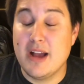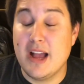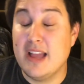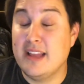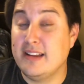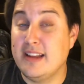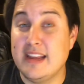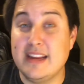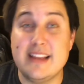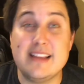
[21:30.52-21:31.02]

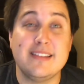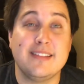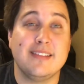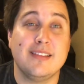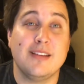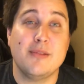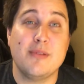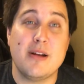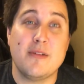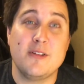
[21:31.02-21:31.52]
It
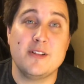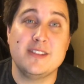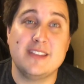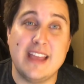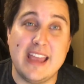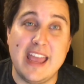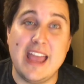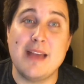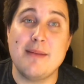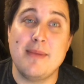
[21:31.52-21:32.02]
is a reference
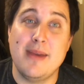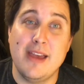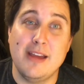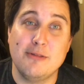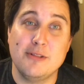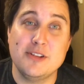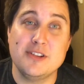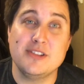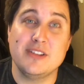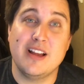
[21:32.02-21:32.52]
to Ant-Man,
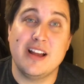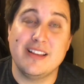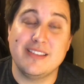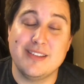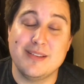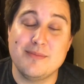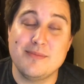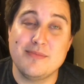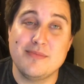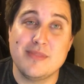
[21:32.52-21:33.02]
which is
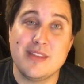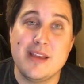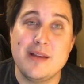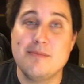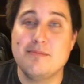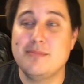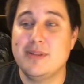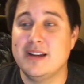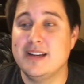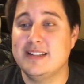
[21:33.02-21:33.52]
awesome,
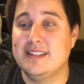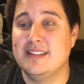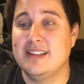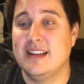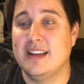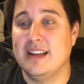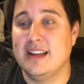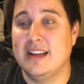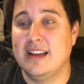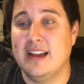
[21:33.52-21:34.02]
but
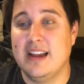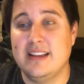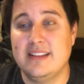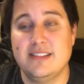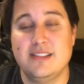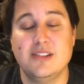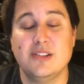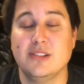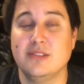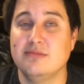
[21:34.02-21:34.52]
I
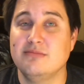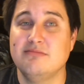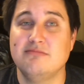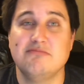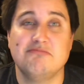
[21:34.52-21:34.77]
still